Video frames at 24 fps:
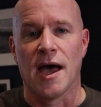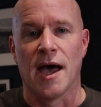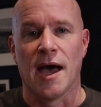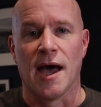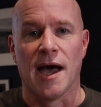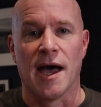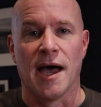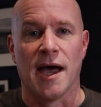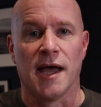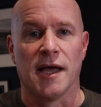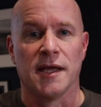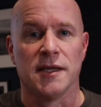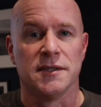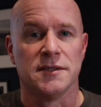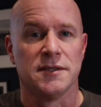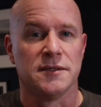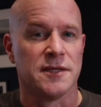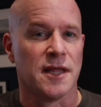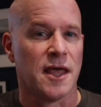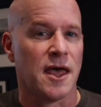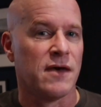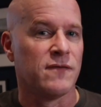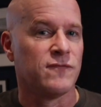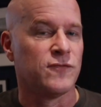And
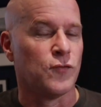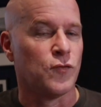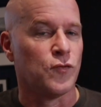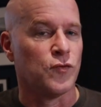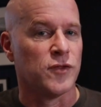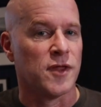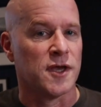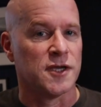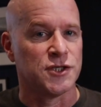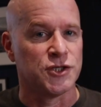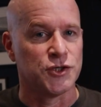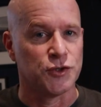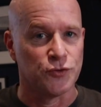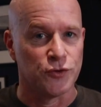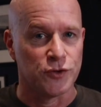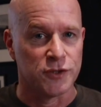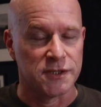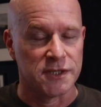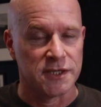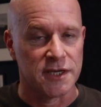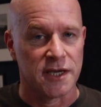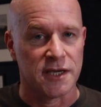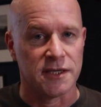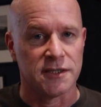therefore they
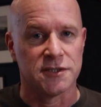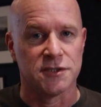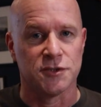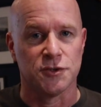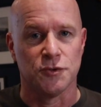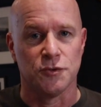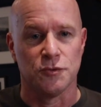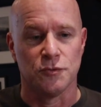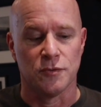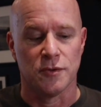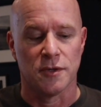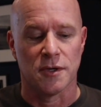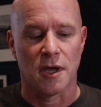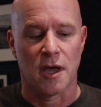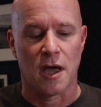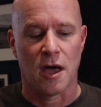shortened it to